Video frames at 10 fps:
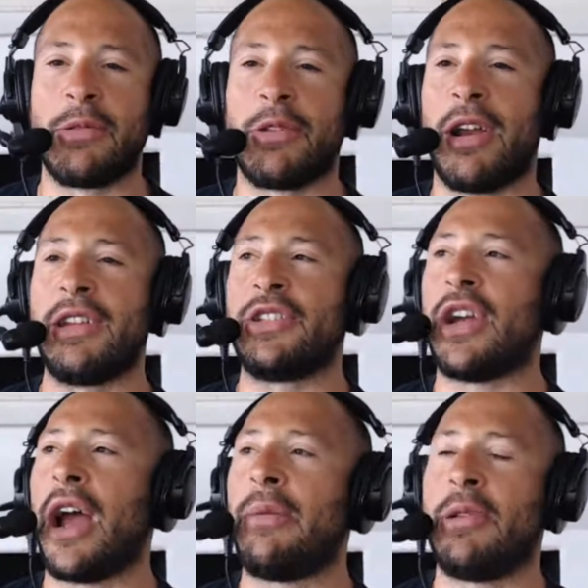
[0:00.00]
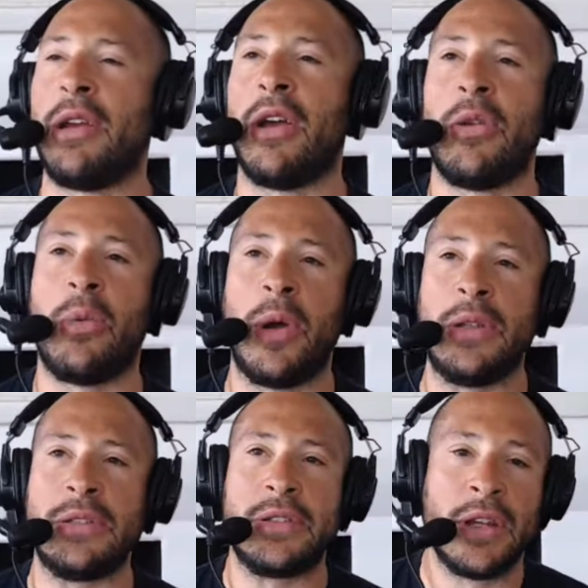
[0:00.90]
Great job. The other
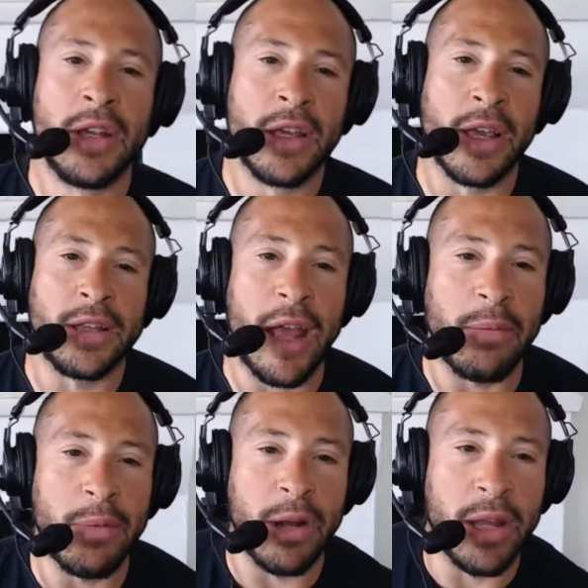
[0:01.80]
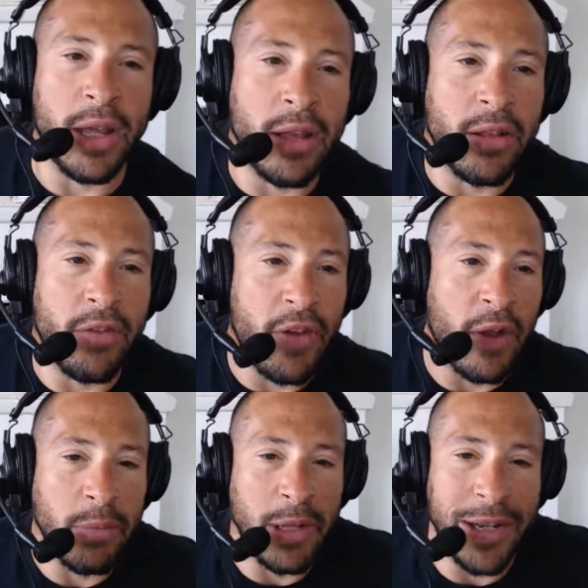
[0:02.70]
ones, get that money in. The
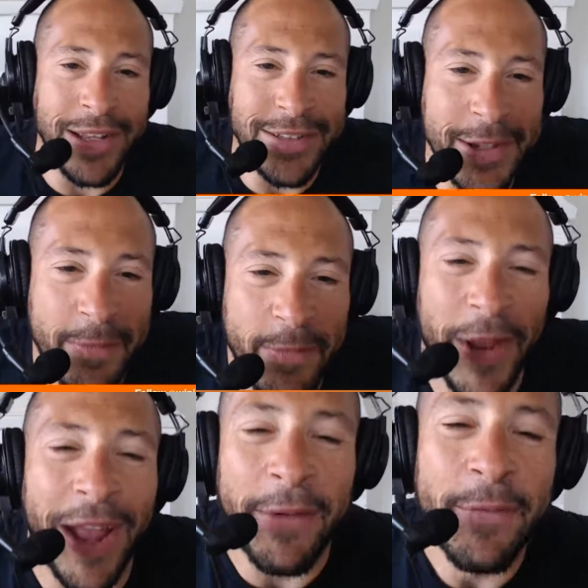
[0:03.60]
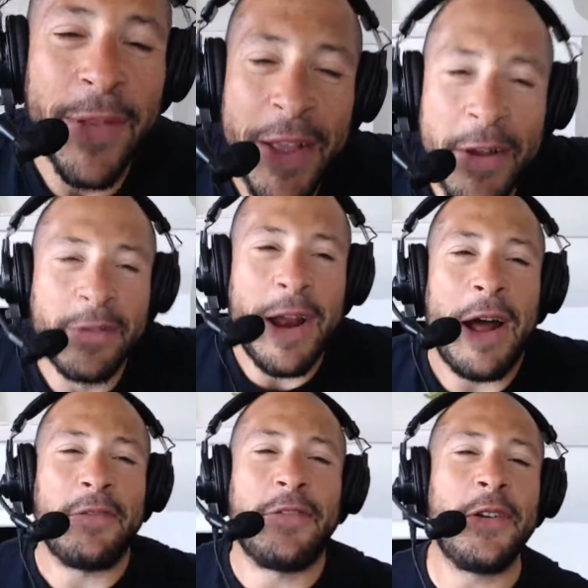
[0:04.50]
family needs it.
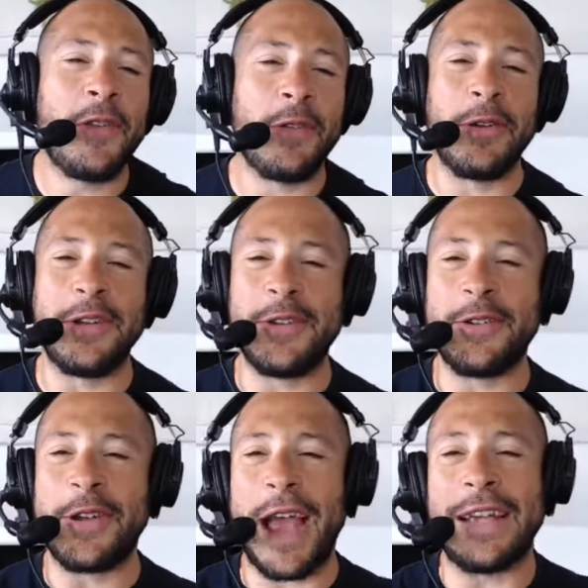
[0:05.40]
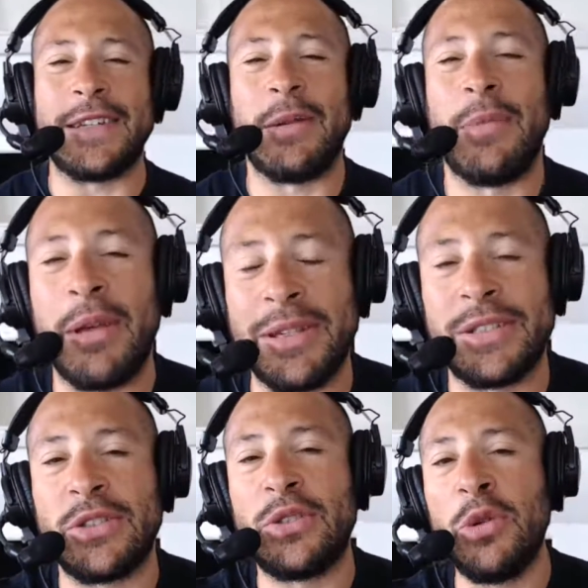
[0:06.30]
Without further ado, guys, I'm
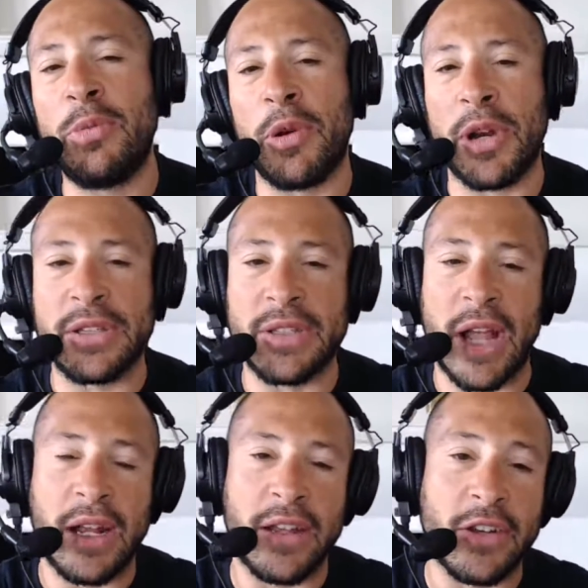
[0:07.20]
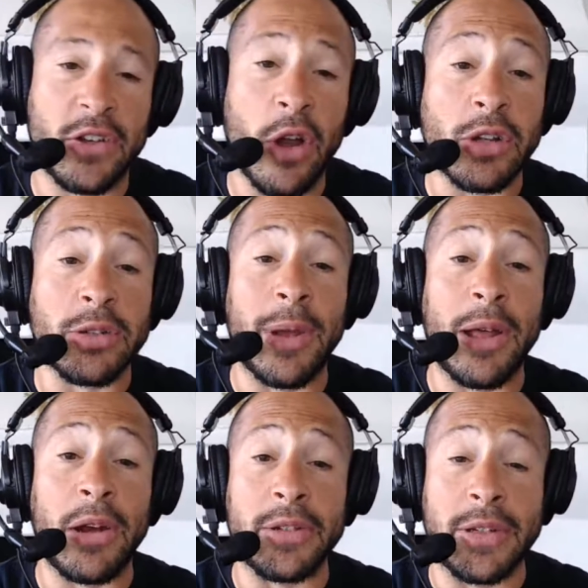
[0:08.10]
super excited to talk
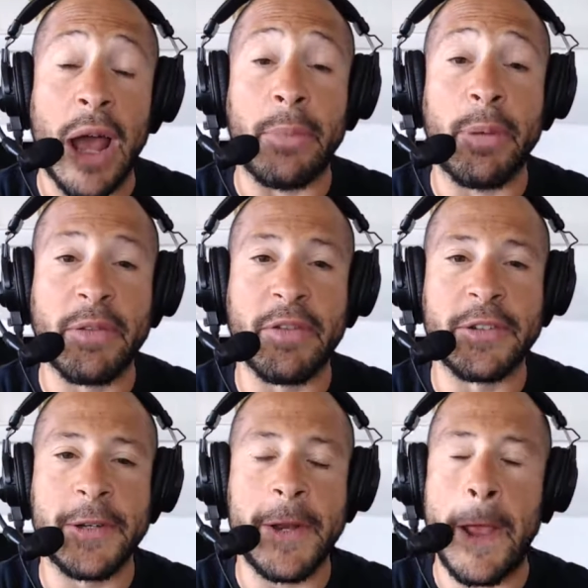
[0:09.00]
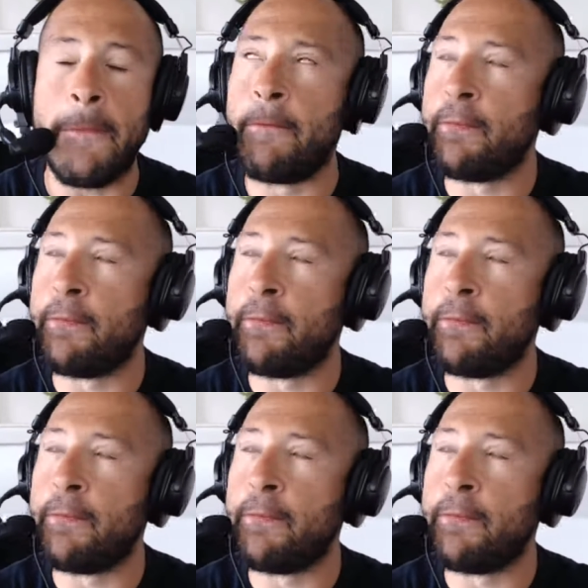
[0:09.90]
about our topic for today.